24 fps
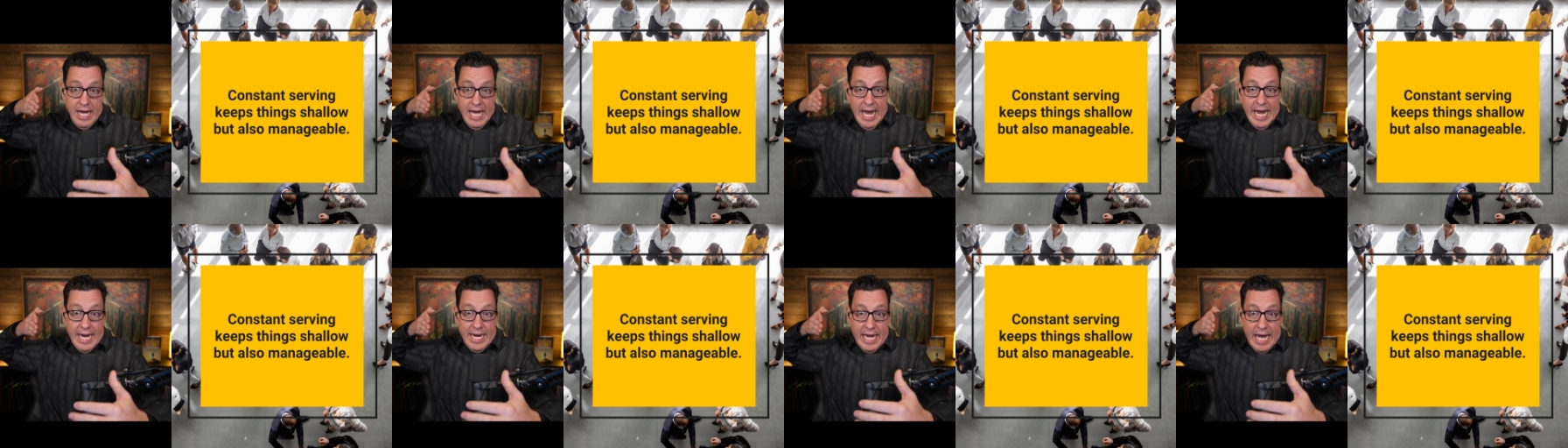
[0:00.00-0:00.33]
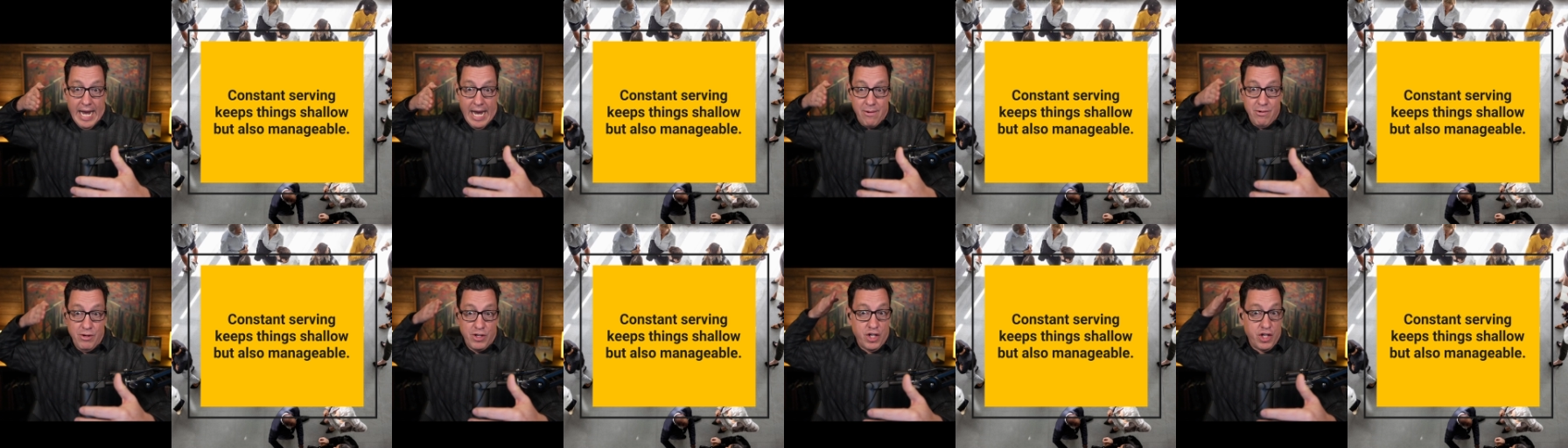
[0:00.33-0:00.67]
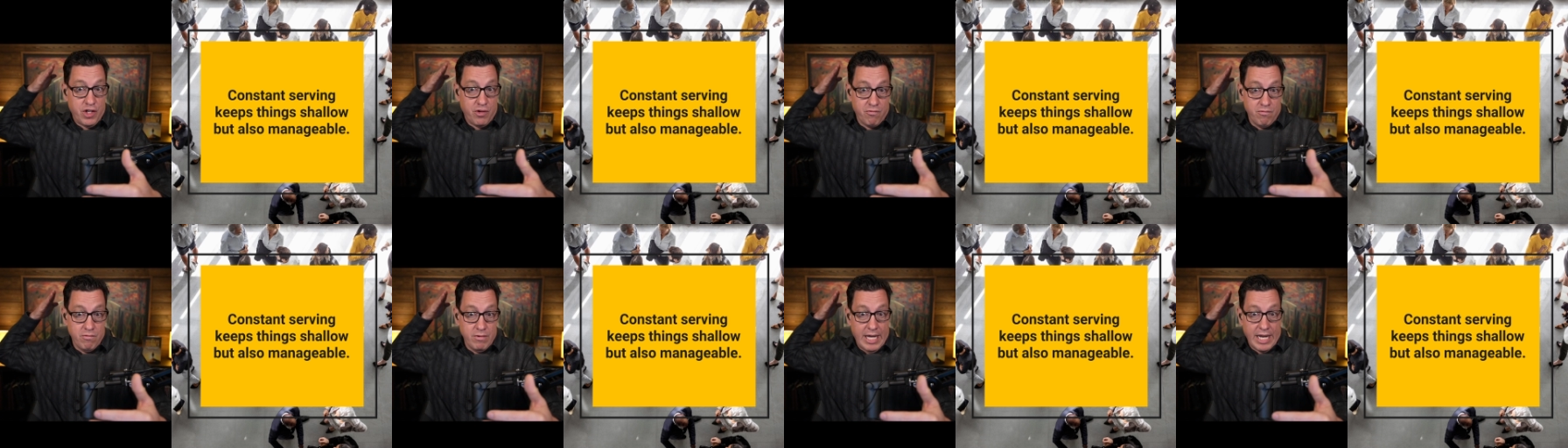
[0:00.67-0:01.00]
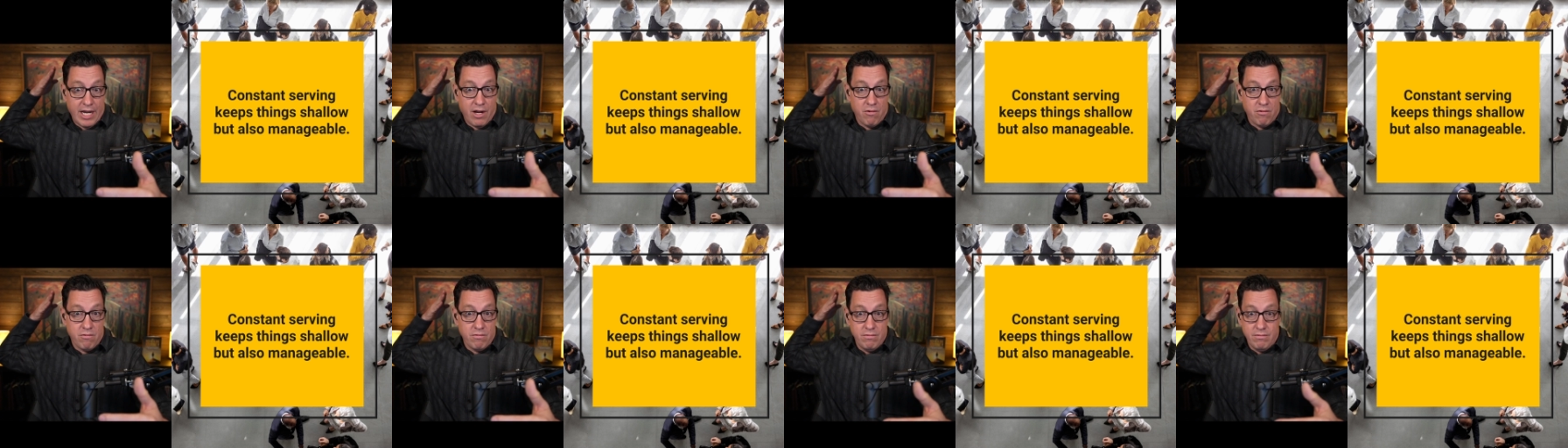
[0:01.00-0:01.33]
and I would just
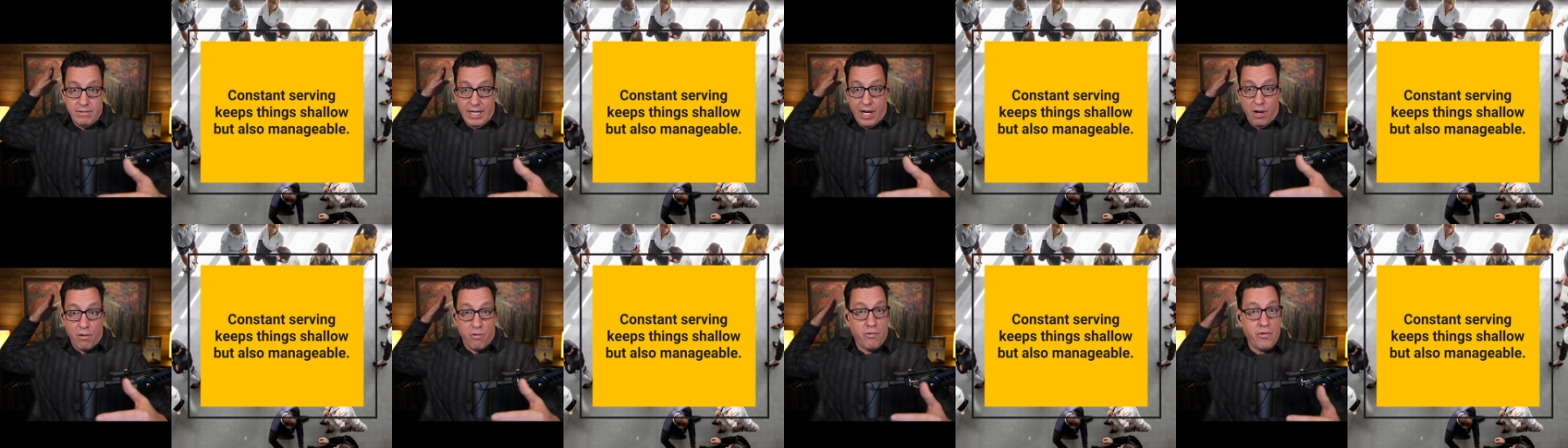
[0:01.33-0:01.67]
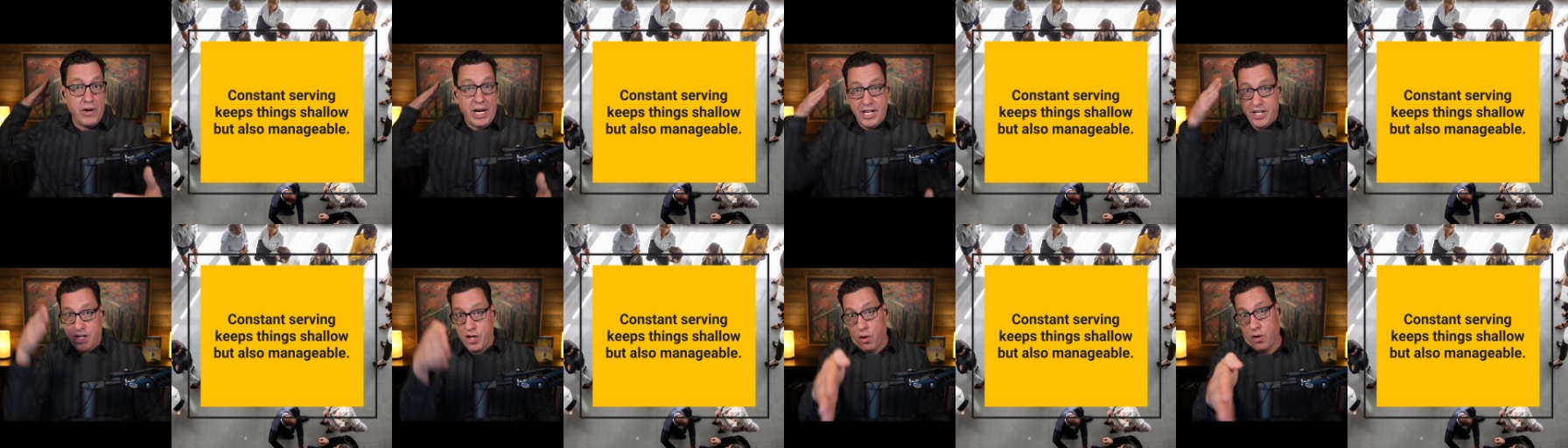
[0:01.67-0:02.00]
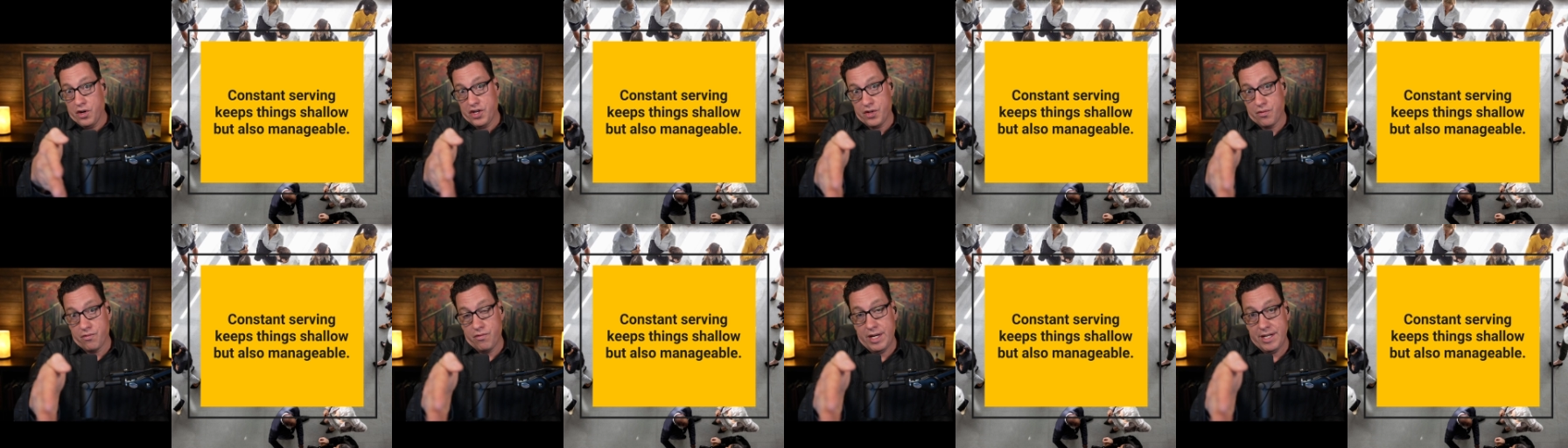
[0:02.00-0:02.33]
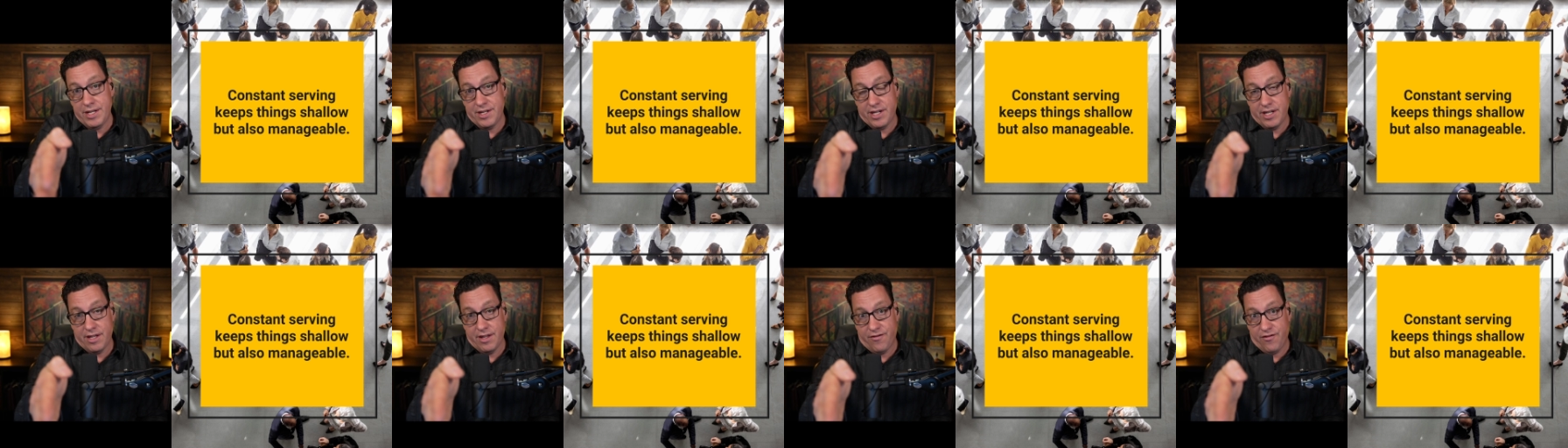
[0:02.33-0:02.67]
like a like a racehorse
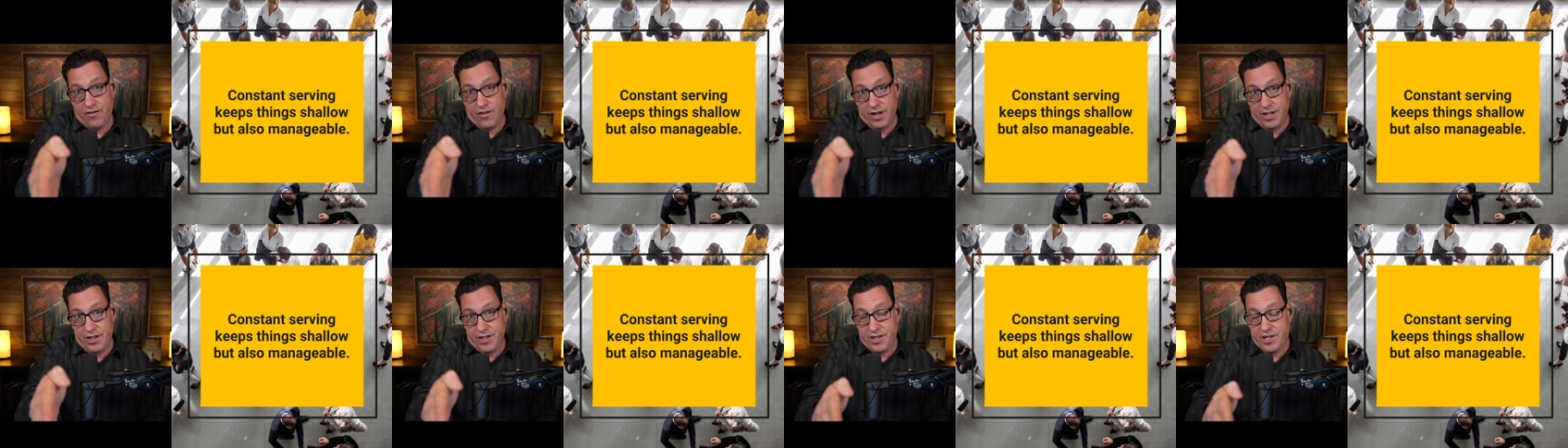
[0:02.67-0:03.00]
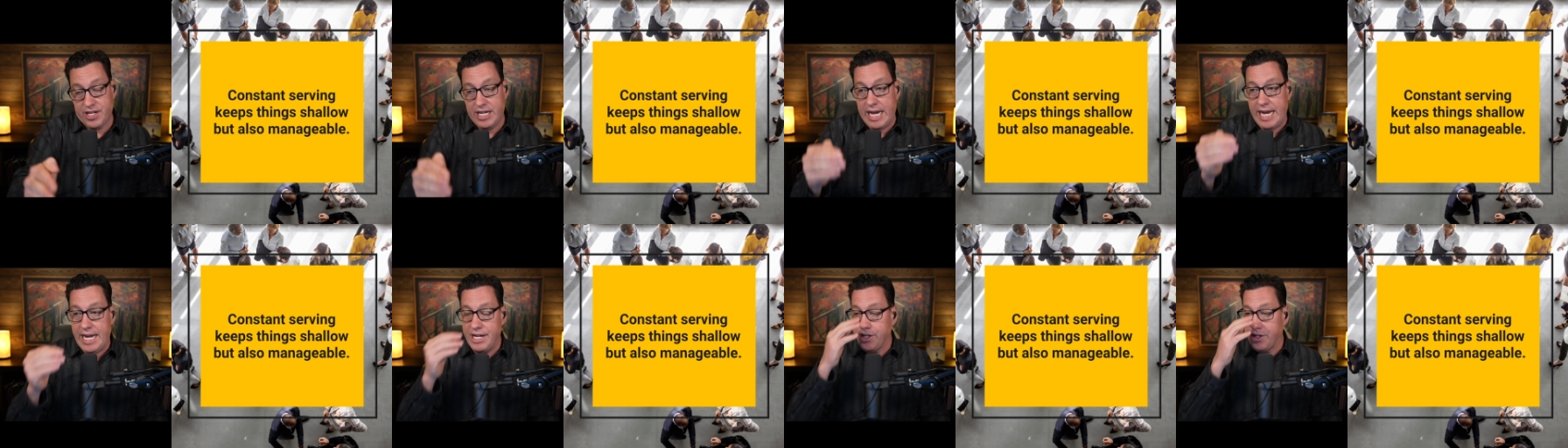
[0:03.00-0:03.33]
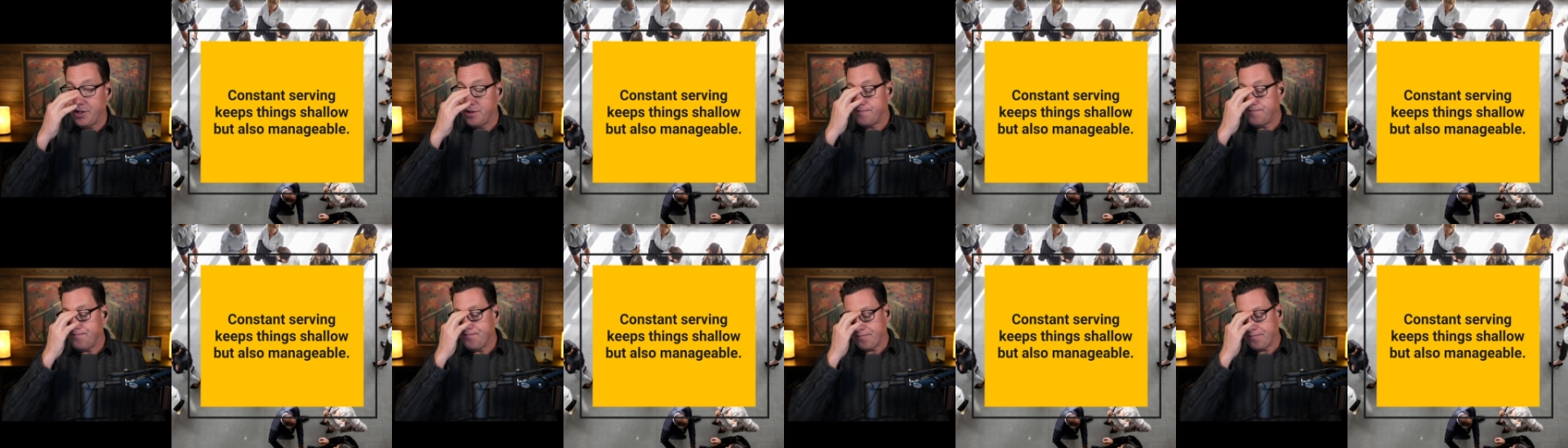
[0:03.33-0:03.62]
run to the front of the stage